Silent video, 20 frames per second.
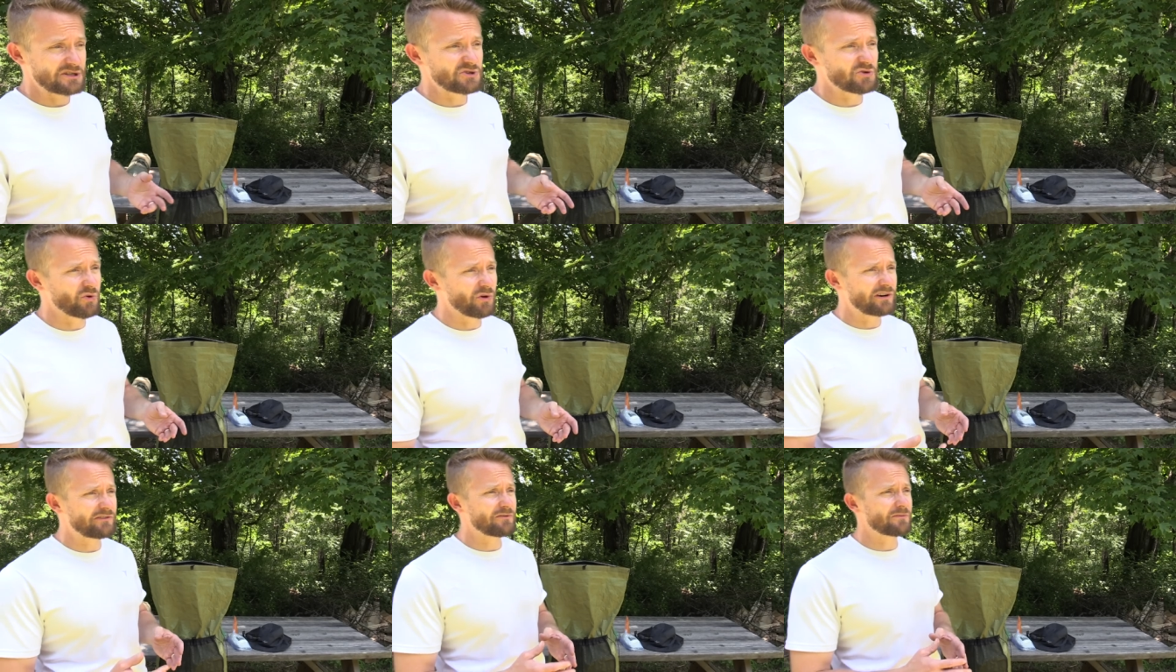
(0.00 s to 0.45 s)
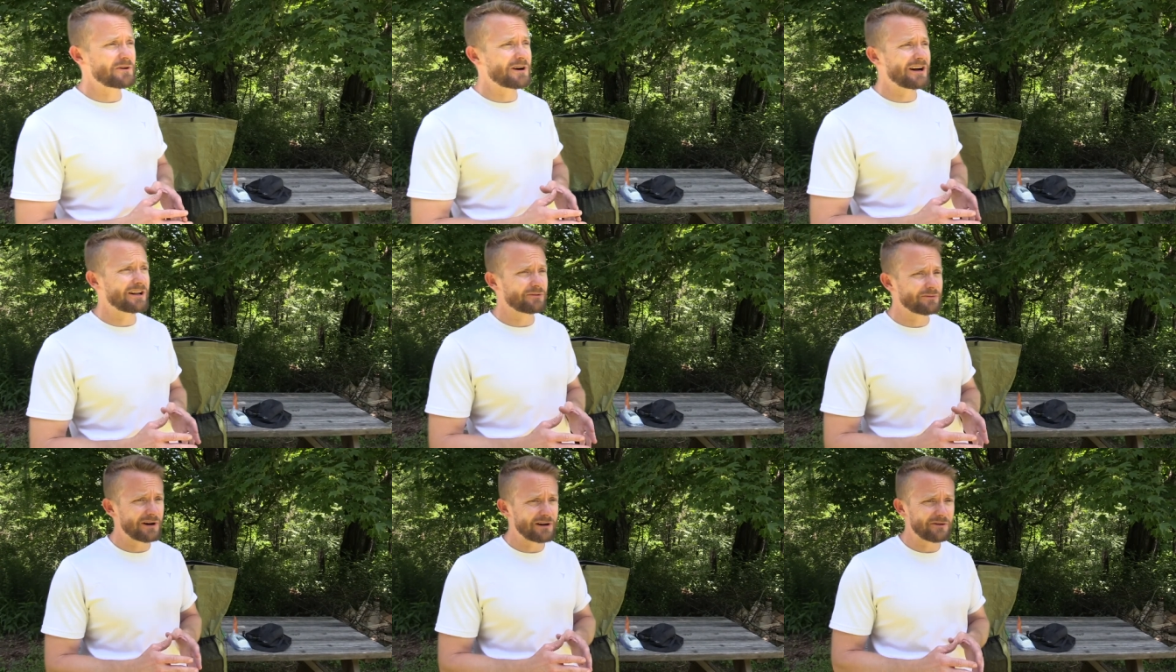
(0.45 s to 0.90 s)
a story from
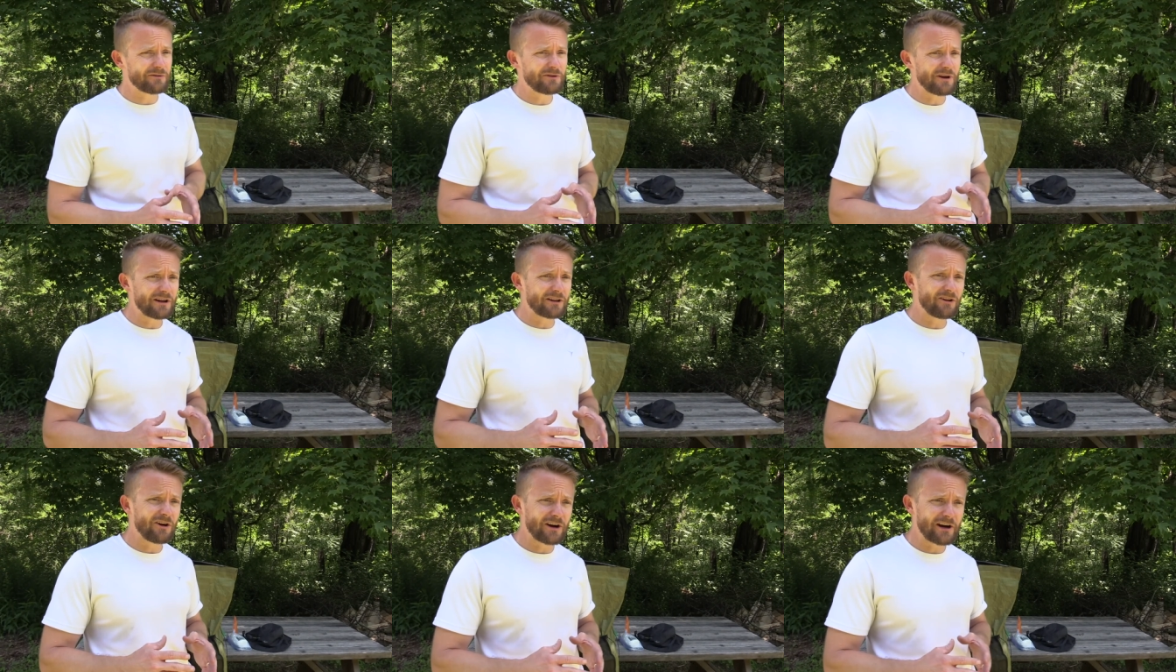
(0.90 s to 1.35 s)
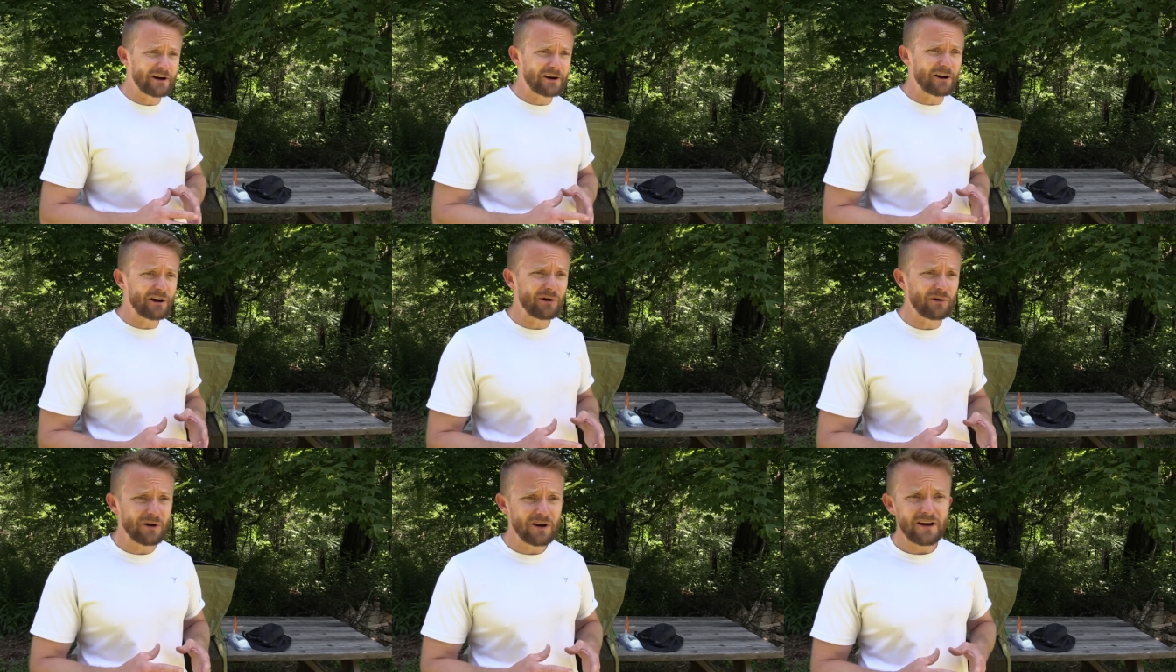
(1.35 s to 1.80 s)
Colorado not long
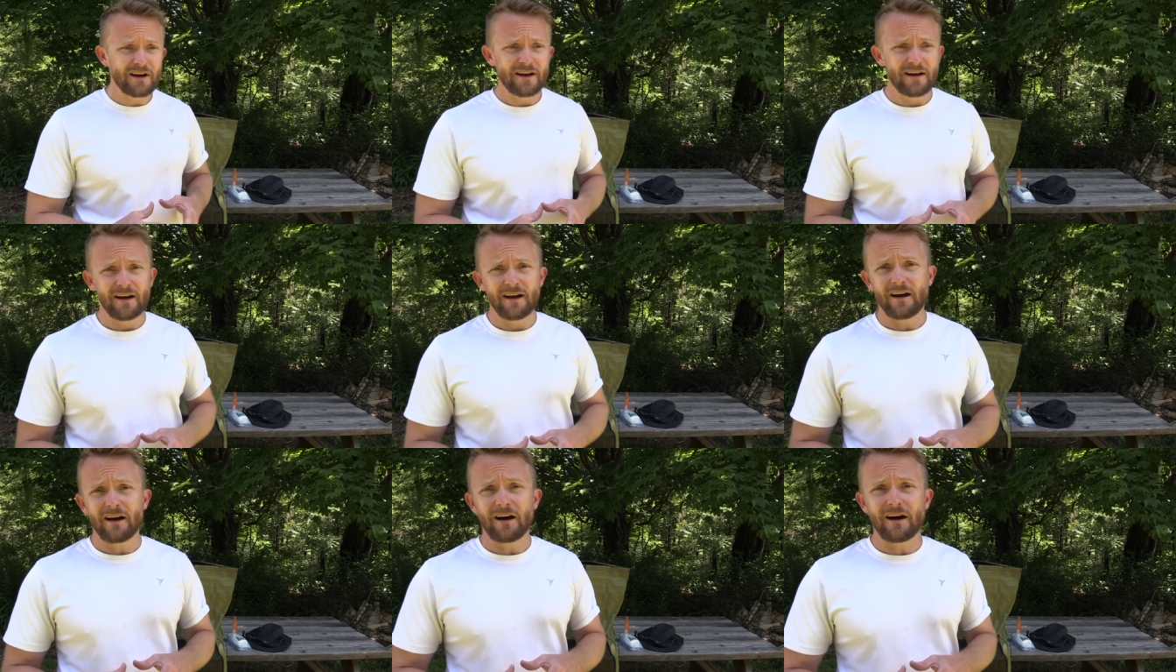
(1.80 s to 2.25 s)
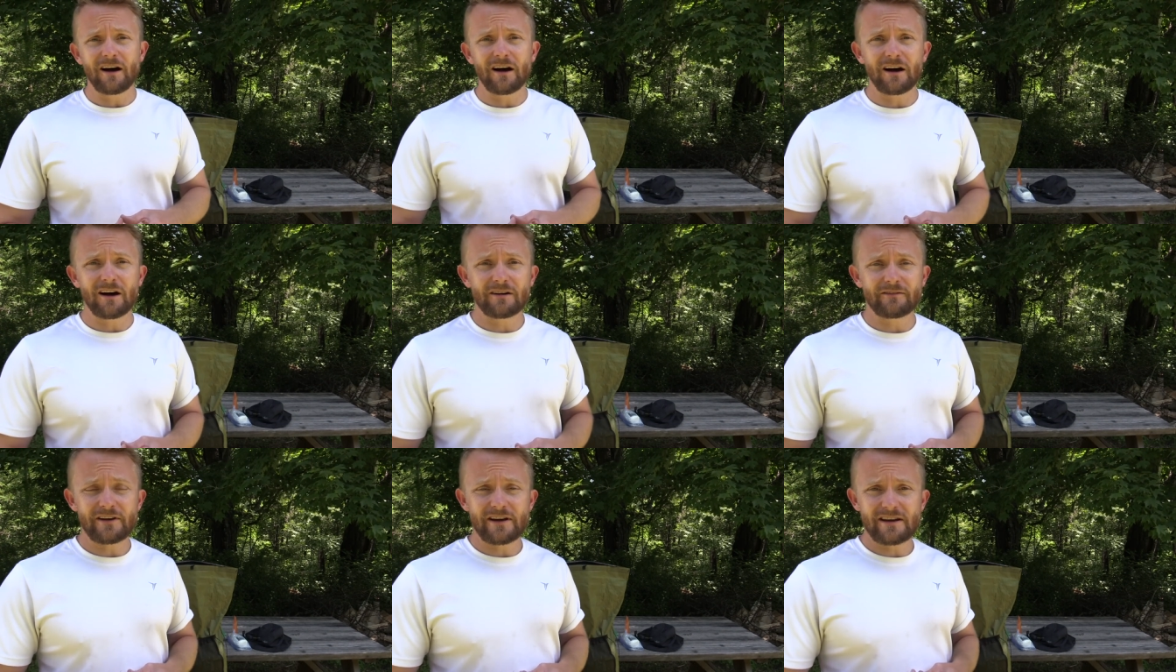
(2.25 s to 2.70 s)
ago
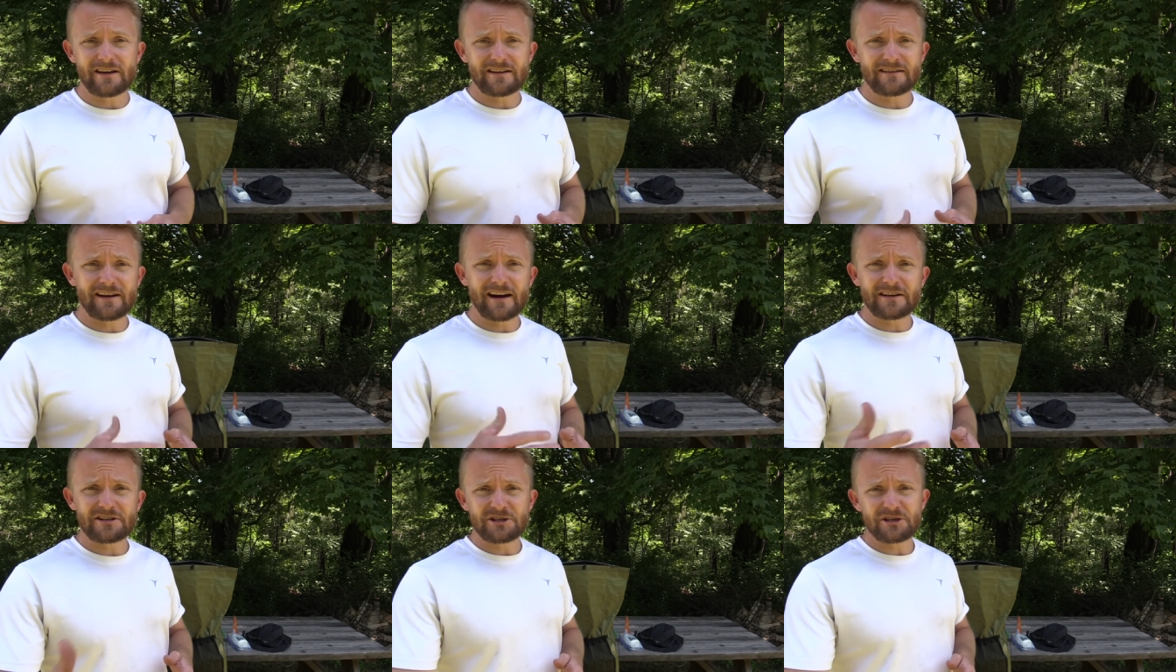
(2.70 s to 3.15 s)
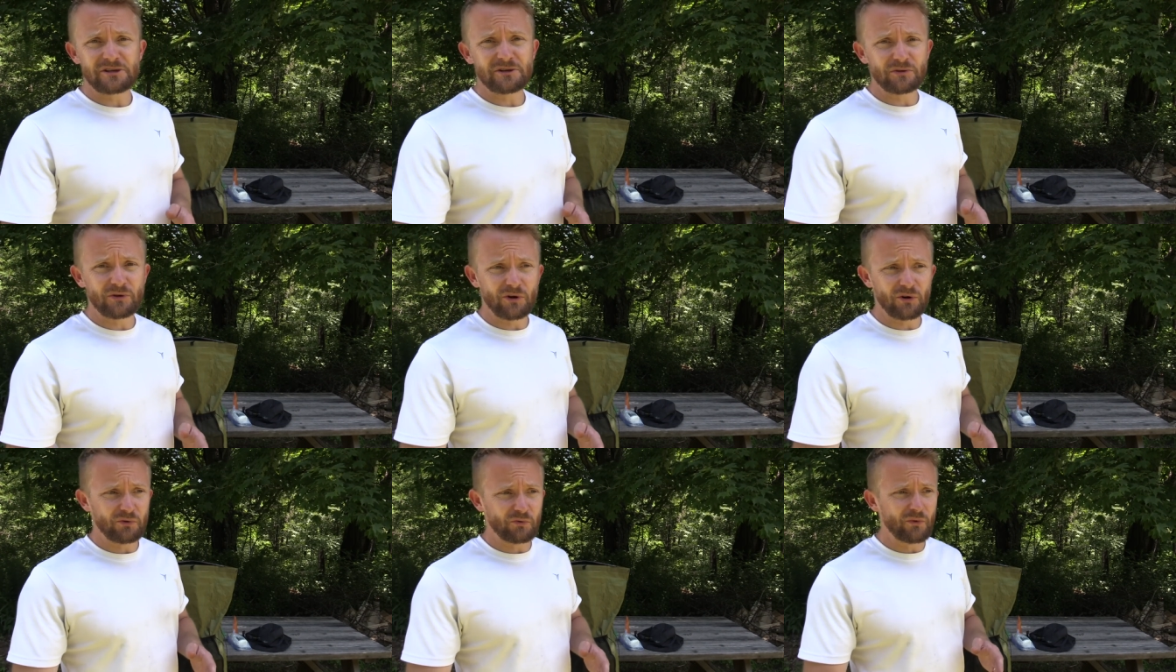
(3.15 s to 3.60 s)
of a
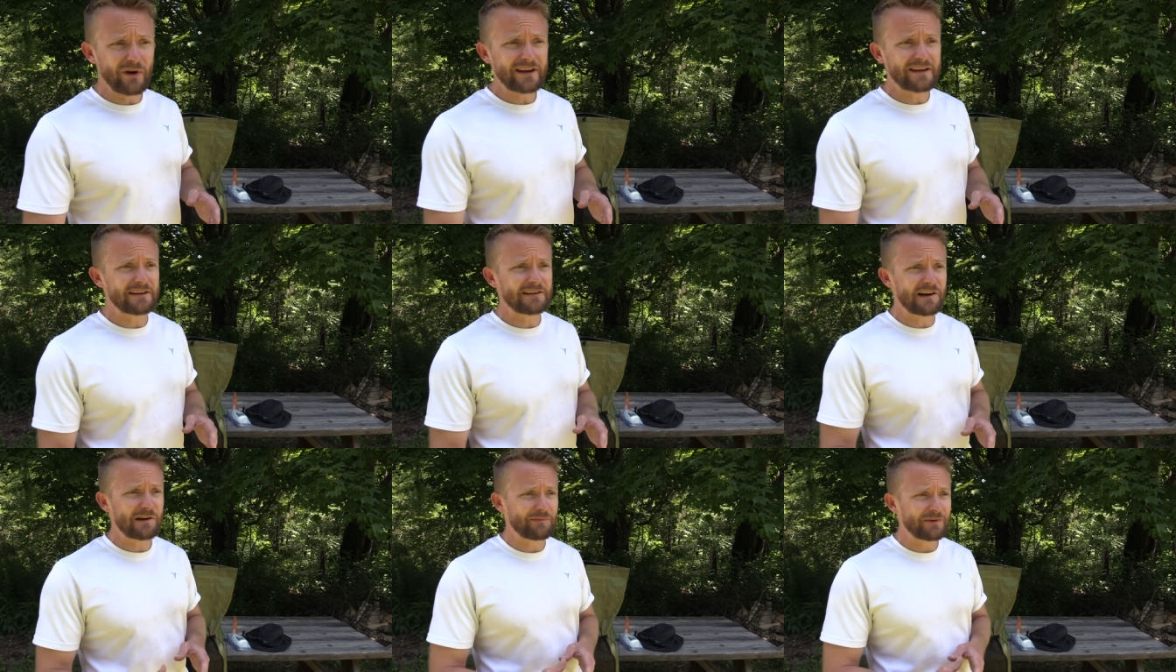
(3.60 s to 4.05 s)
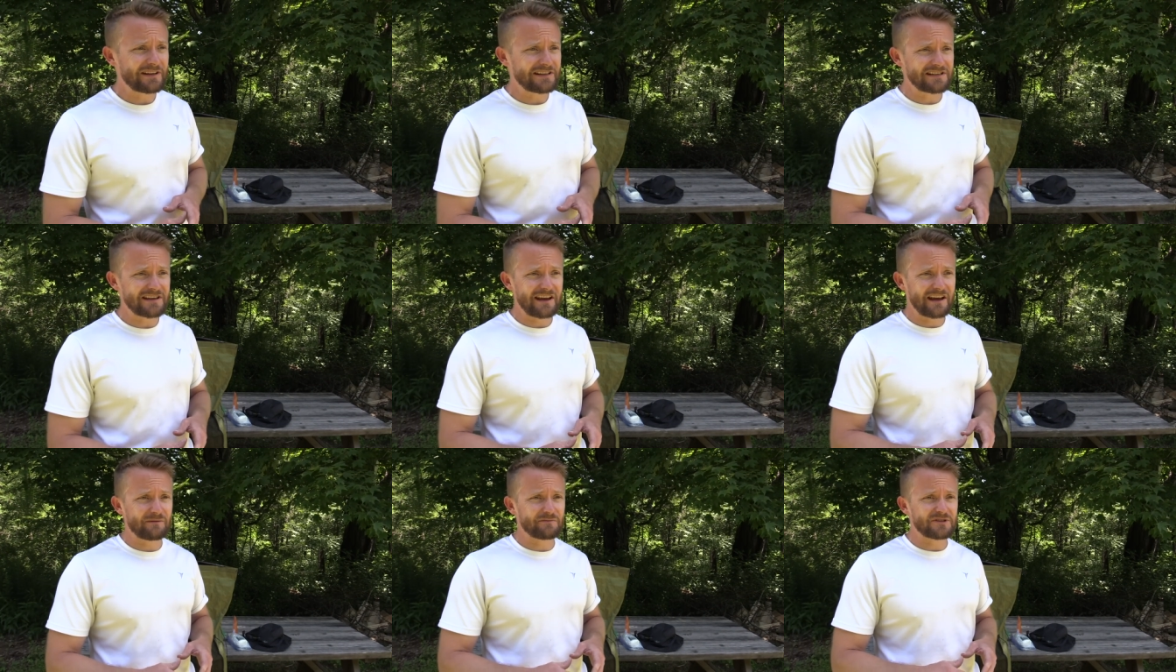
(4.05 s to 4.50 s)
19-year-old waking up in
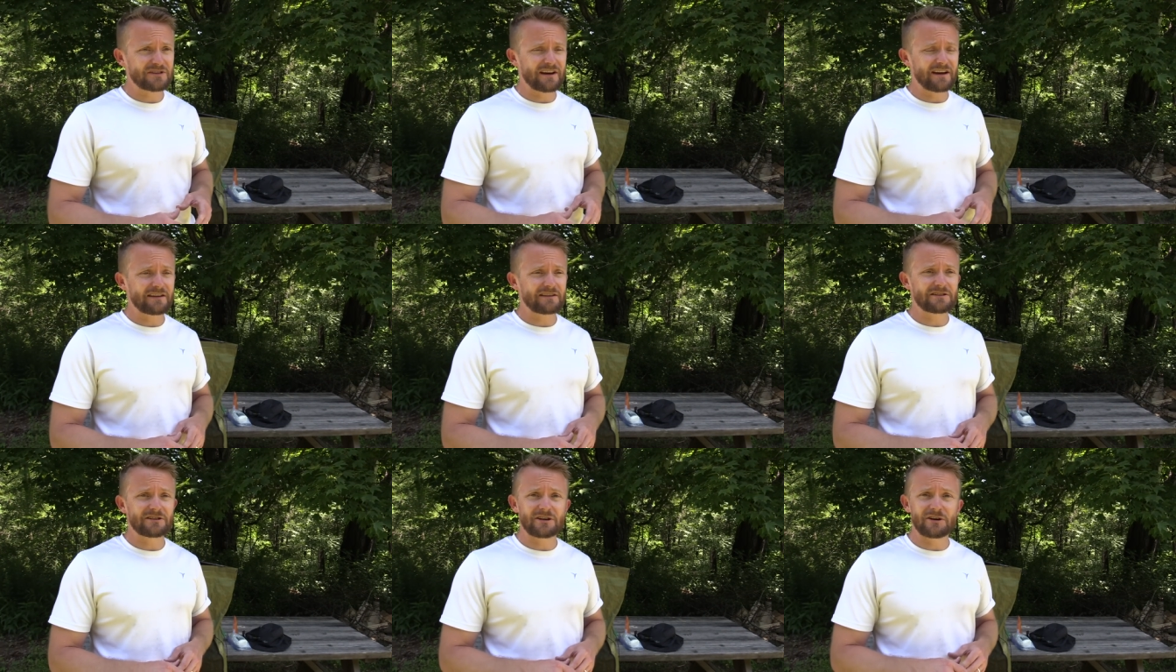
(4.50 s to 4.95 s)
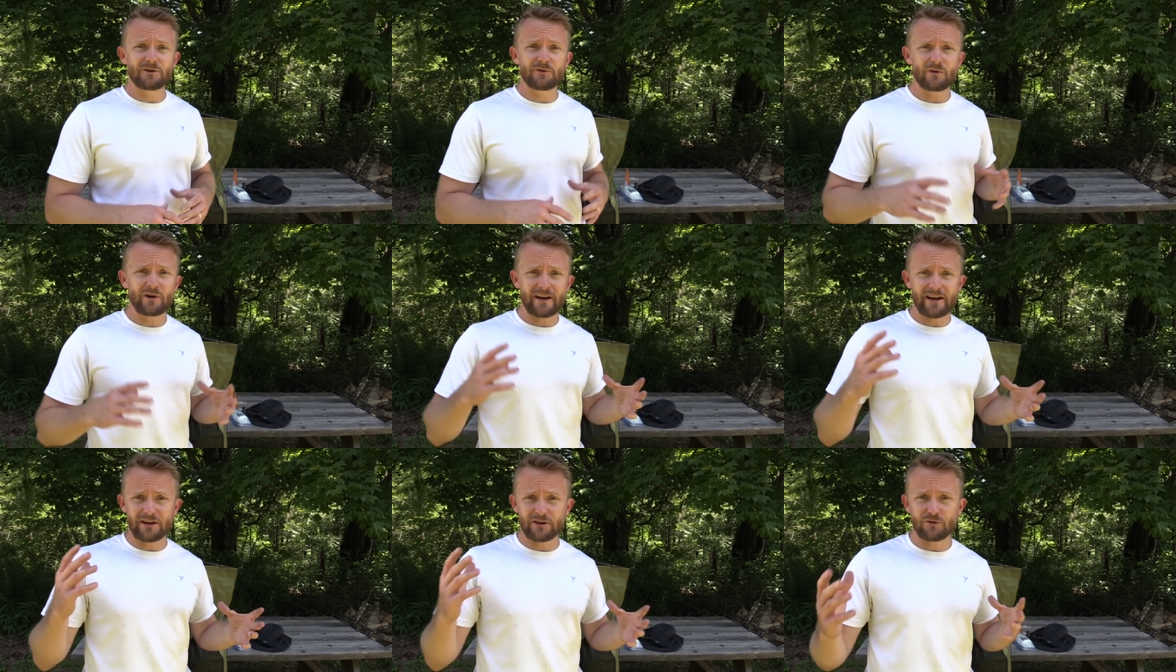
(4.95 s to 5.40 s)
his campsite
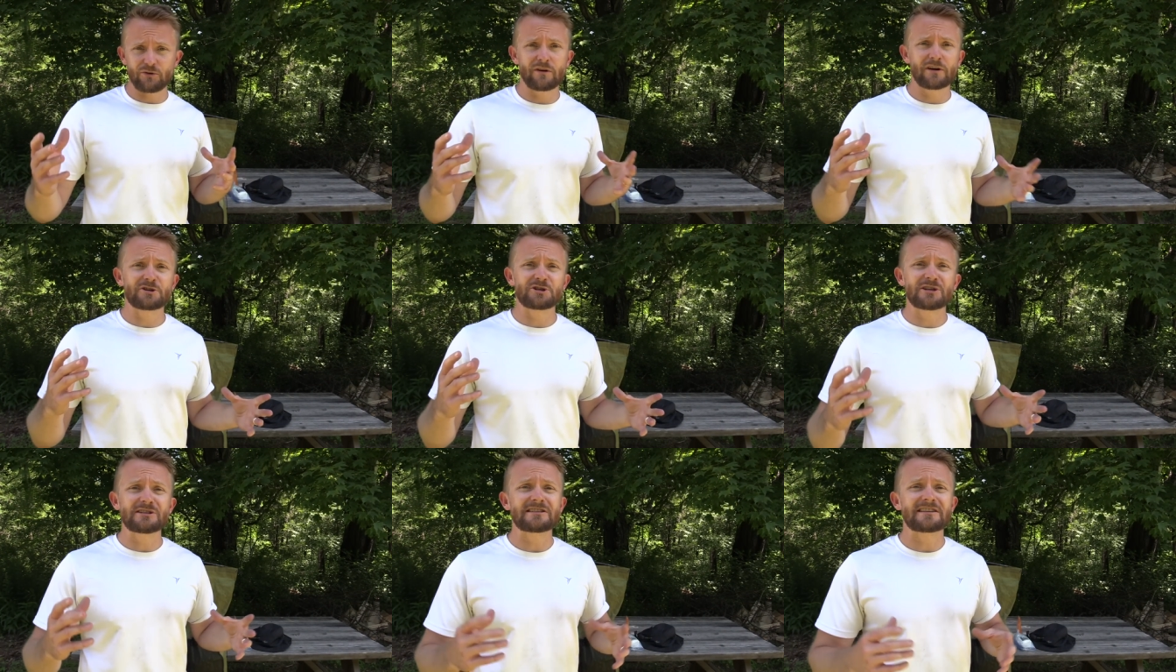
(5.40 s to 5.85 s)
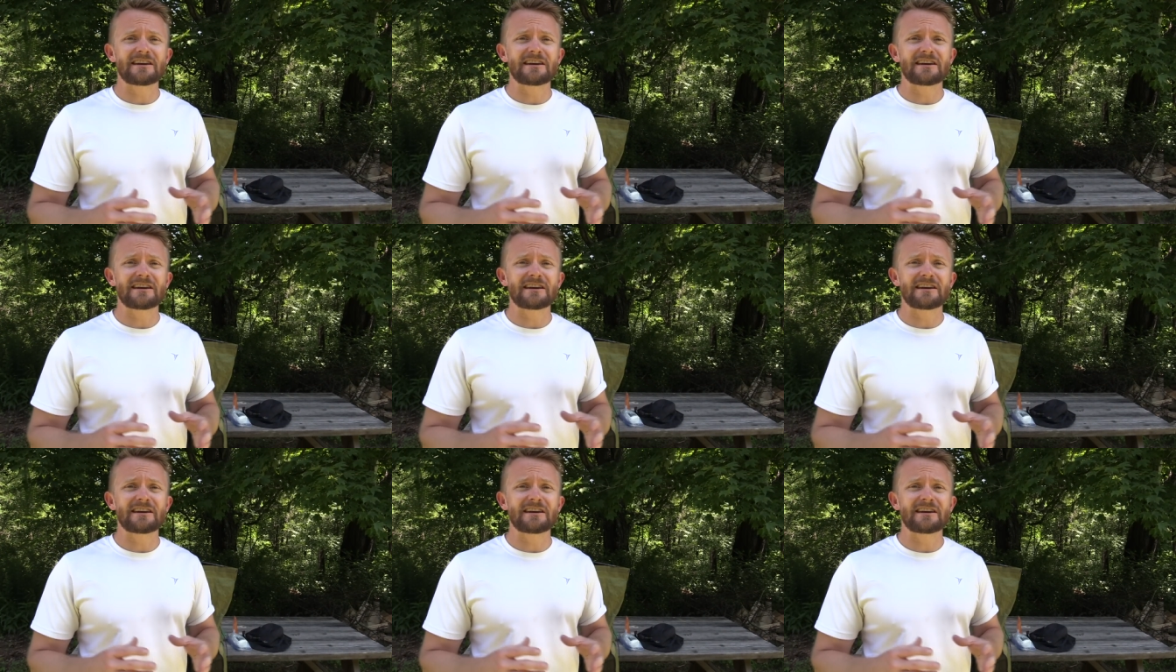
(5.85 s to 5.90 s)
to a crunching